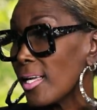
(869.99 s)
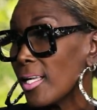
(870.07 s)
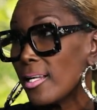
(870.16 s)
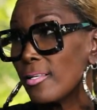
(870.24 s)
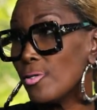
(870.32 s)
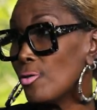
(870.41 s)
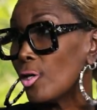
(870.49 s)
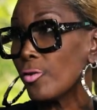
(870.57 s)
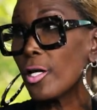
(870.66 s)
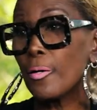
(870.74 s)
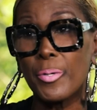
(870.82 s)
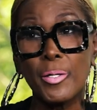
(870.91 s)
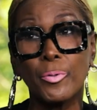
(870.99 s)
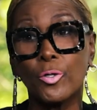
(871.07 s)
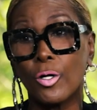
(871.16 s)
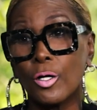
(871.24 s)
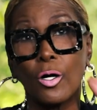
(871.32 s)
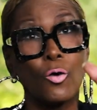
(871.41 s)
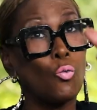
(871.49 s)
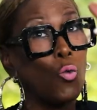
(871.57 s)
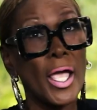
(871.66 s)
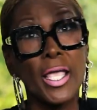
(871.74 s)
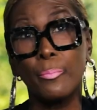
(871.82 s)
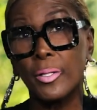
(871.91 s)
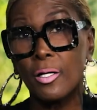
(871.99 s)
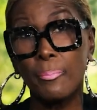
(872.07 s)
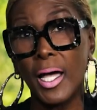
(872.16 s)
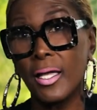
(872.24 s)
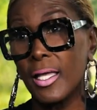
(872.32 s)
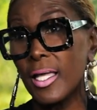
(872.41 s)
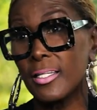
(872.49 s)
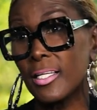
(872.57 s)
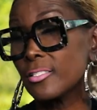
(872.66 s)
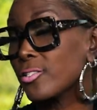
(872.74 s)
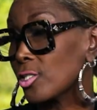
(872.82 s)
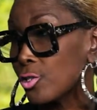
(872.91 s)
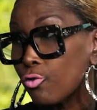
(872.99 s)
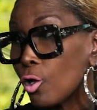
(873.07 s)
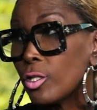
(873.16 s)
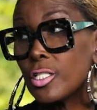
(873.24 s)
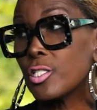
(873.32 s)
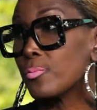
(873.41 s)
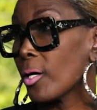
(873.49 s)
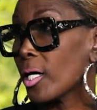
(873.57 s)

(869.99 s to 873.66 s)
And, there are people way above my head that's controlling this